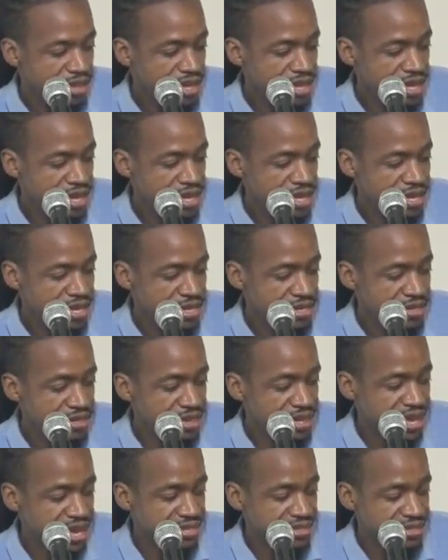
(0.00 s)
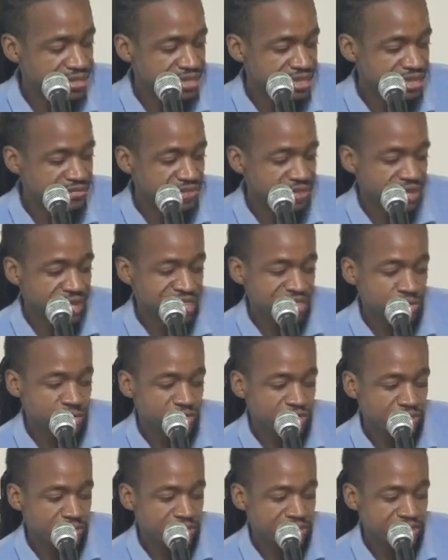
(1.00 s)
And lastly, if you'd like some more
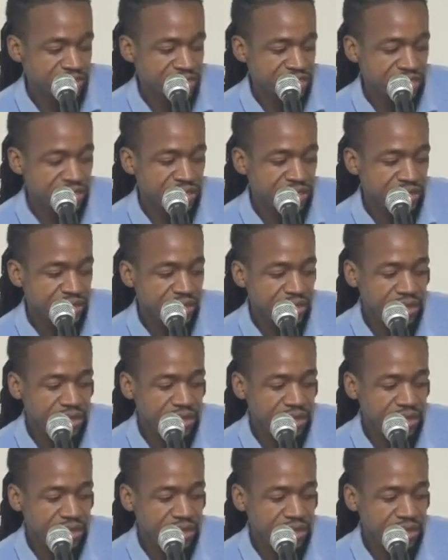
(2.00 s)
information,